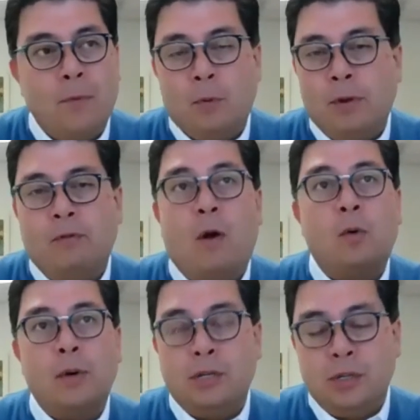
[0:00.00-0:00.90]
we've
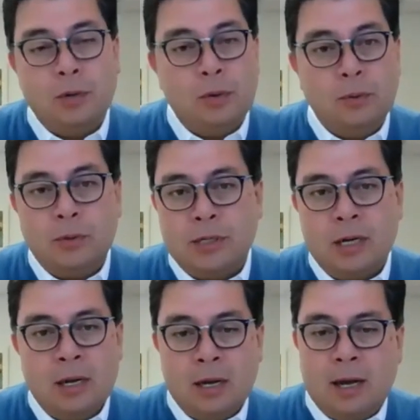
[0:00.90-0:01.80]
always used
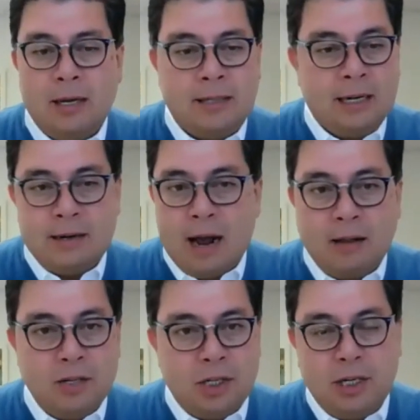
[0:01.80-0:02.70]

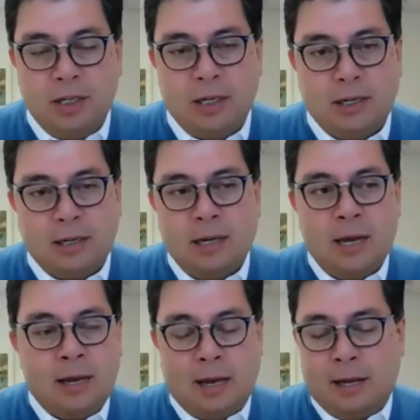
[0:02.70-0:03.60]
technology to
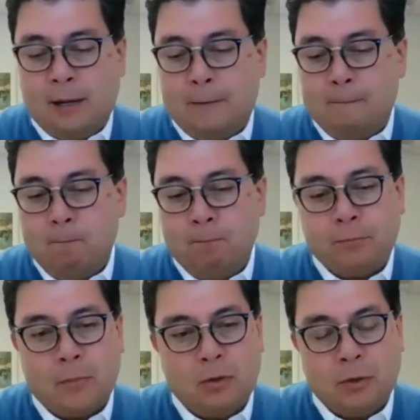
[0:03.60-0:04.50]

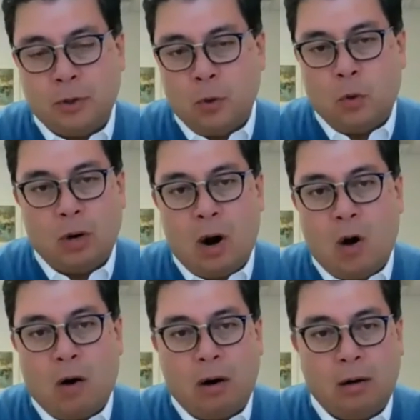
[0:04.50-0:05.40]
store
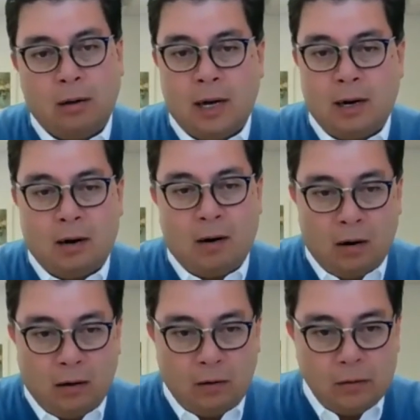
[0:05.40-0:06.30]

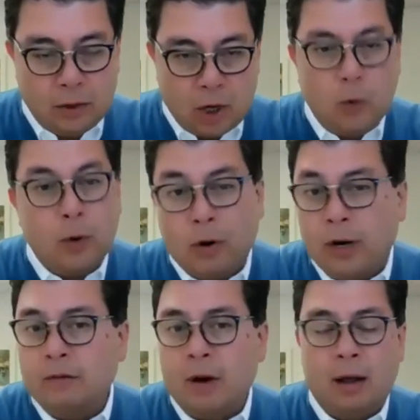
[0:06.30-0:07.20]
our donor
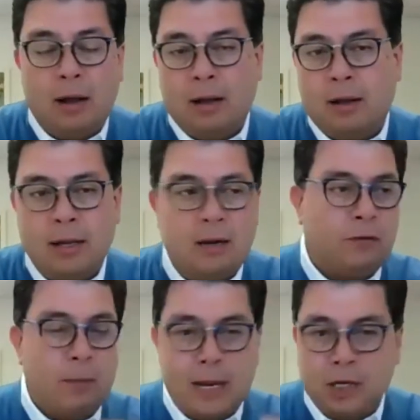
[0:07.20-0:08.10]

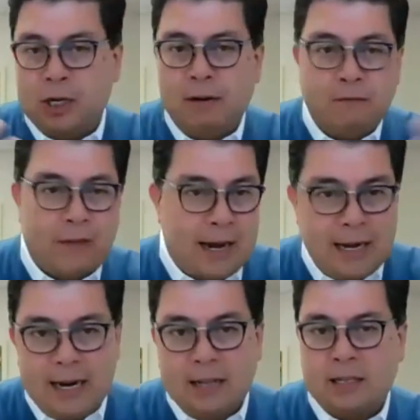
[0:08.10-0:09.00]
information and
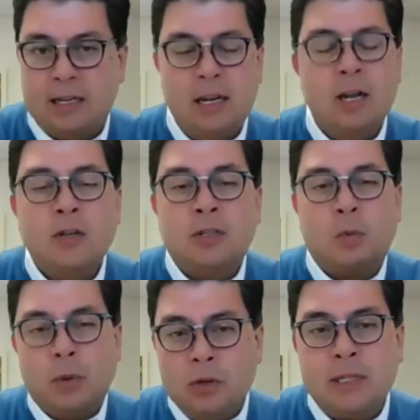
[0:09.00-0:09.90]
finance. And so
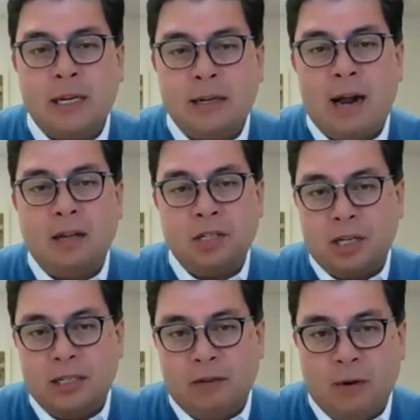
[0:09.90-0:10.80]
we use technology
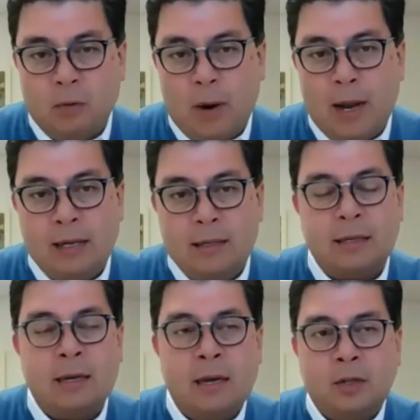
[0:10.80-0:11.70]
in different
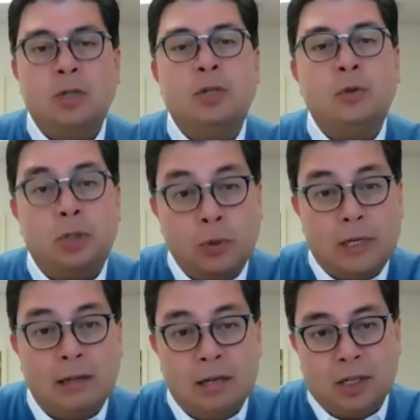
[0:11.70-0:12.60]
ways to do due
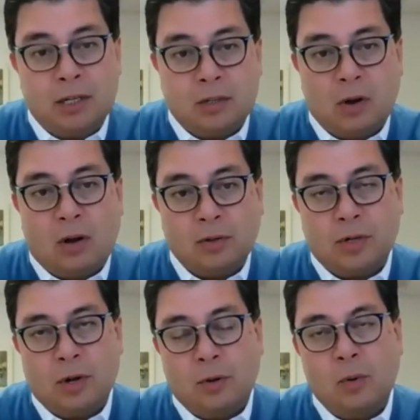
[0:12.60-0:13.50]
diligence
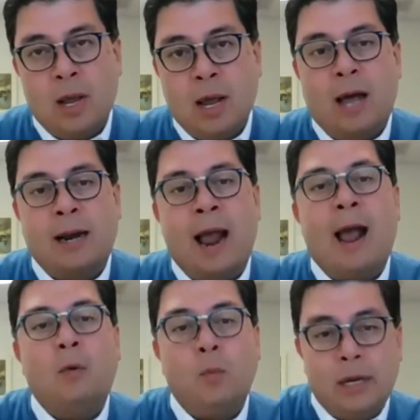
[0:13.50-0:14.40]
also on
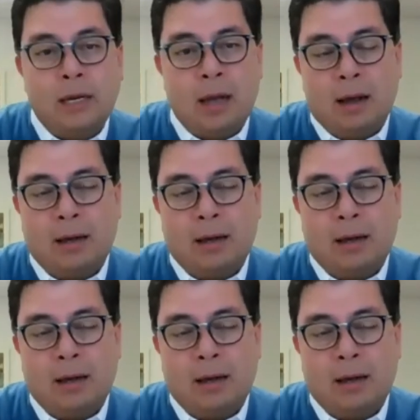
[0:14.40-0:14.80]
how we